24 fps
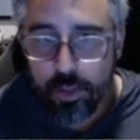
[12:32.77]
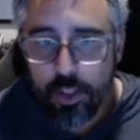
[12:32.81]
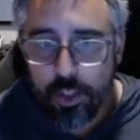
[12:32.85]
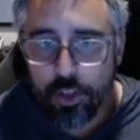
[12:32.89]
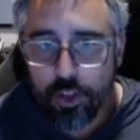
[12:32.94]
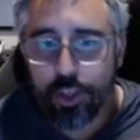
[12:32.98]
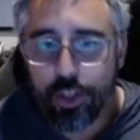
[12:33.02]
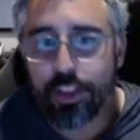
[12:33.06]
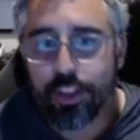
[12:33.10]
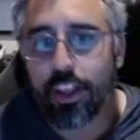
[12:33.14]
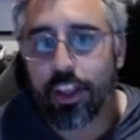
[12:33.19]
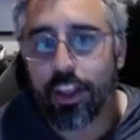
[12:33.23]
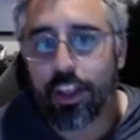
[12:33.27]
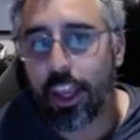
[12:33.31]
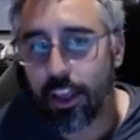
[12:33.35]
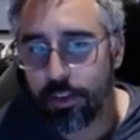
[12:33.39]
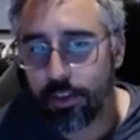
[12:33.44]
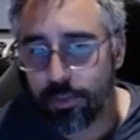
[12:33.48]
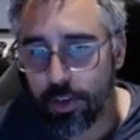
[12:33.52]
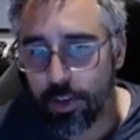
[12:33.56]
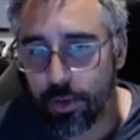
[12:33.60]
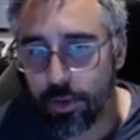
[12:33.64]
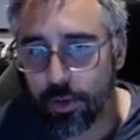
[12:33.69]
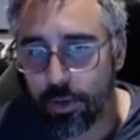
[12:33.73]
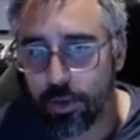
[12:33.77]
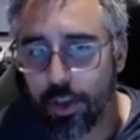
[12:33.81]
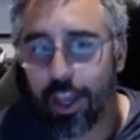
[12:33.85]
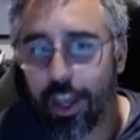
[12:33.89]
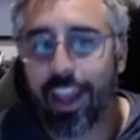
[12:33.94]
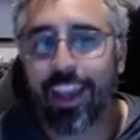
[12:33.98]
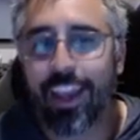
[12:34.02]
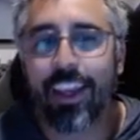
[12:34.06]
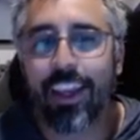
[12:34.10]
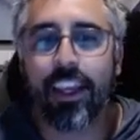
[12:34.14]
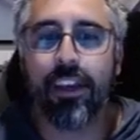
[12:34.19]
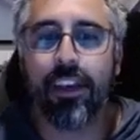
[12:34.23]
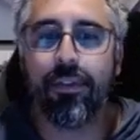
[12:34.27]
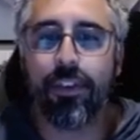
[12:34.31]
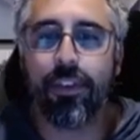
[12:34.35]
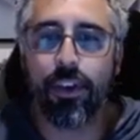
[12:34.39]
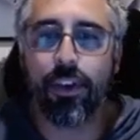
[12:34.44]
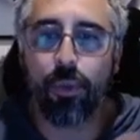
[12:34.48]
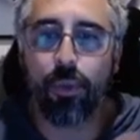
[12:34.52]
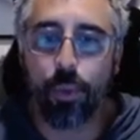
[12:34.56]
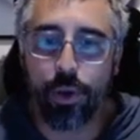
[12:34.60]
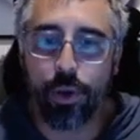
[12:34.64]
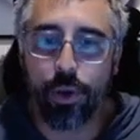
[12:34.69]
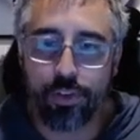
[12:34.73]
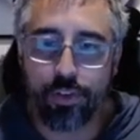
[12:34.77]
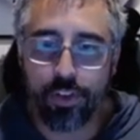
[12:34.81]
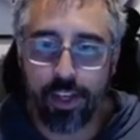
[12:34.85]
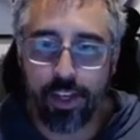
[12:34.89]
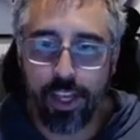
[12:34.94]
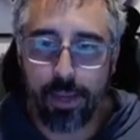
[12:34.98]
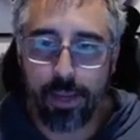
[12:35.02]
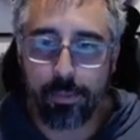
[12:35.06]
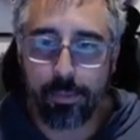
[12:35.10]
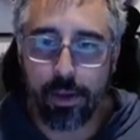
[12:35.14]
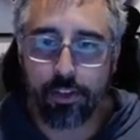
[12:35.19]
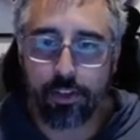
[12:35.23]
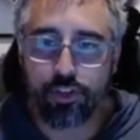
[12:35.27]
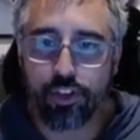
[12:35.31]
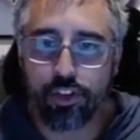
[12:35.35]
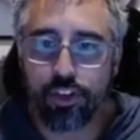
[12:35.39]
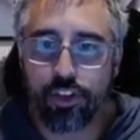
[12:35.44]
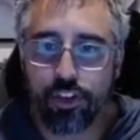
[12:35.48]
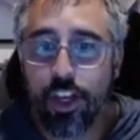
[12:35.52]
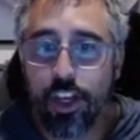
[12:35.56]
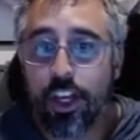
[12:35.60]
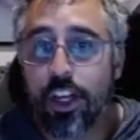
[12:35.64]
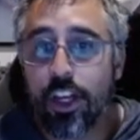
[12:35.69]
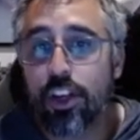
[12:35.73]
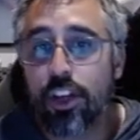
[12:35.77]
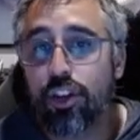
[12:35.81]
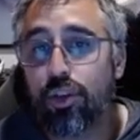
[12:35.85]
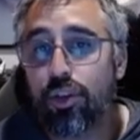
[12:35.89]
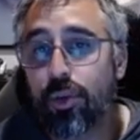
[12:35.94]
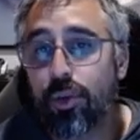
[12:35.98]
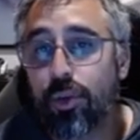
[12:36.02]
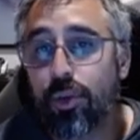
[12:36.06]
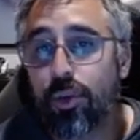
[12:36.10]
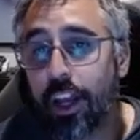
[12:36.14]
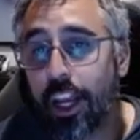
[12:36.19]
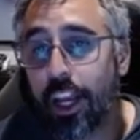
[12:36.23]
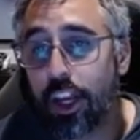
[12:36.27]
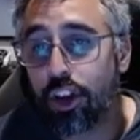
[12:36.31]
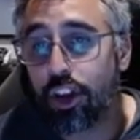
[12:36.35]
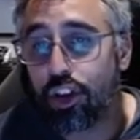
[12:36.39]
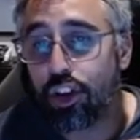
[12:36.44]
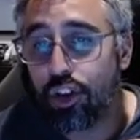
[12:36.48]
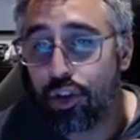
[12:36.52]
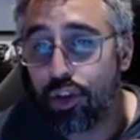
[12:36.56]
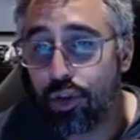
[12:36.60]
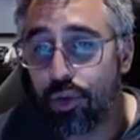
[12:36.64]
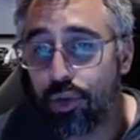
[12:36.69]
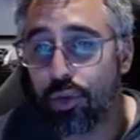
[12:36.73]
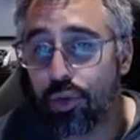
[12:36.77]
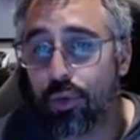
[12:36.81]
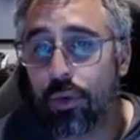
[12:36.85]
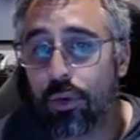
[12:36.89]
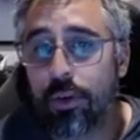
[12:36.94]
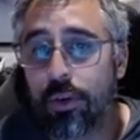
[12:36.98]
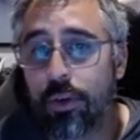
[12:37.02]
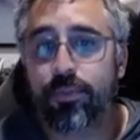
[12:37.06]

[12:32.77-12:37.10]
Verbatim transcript: You get the A E V, A E V wheels, like I mentioned. You get a new